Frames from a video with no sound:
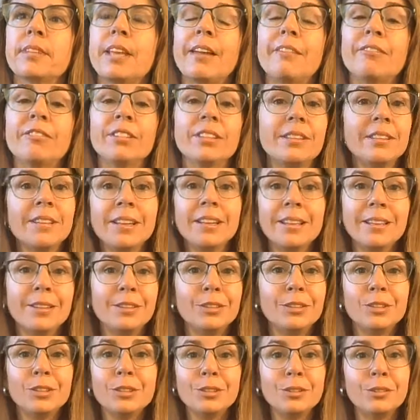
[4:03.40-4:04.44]
everything
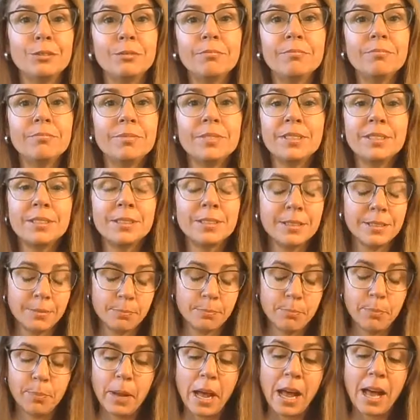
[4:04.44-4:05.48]
in your
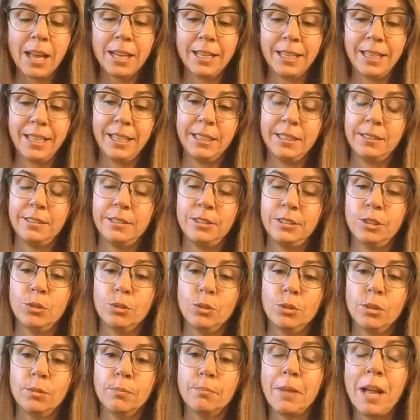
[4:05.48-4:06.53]
body,
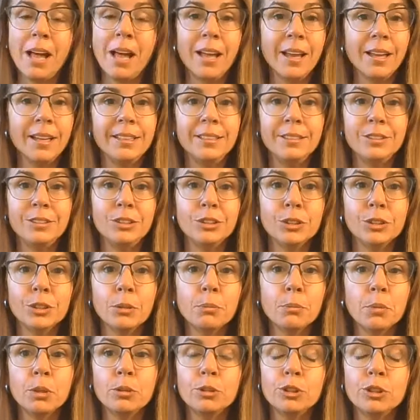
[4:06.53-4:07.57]
your mind, your
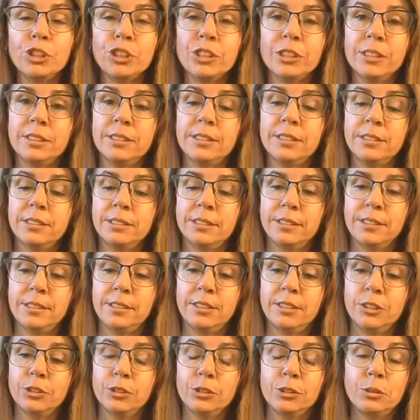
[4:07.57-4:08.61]
emotions,
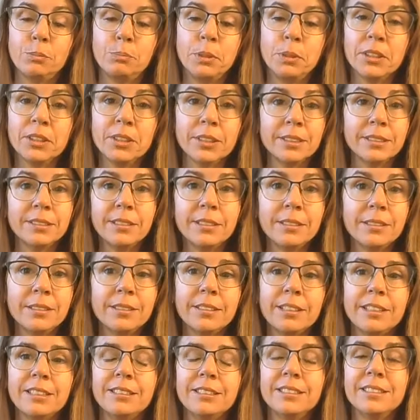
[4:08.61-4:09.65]
your spirit
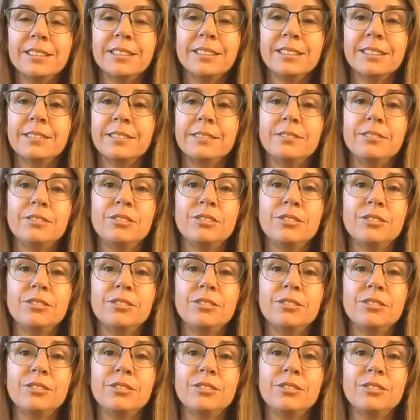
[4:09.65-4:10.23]
is